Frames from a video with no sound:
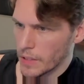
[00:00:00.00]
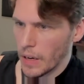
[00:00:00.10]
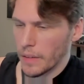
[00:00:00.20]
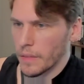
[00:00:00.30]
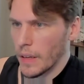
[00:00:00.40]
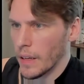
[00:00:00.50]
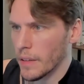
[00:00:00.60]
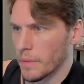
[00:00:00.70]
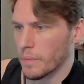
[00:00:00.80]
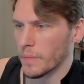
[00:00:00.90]
not,
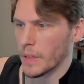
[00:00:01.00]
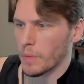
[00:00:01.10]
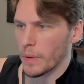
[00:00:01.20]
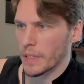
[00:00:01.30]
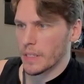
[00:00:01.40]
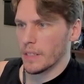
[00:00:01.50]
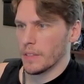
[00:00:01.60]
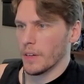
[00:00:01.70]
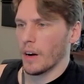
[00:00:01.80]
uh, it's probably like C tier.